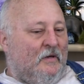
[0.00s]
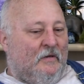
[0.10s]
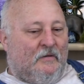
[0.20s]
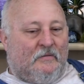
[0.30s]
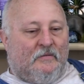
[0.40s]

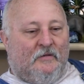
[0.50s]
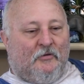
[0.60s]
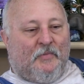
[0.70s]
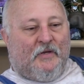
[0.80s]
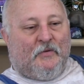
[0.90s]
uh,
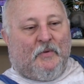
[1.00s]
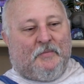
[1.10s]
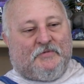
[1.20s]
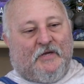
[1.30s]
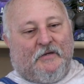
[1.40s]
it'll be on the
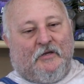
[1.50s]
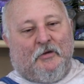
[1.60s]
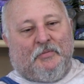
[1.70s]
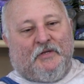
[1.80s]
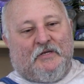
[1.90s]
website in a
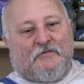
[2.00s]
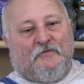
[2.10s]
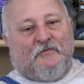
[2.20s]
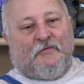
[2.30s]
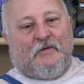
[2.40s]
couple days
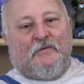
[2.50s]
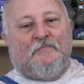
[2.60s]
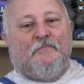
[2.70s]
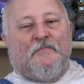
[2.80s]
for free.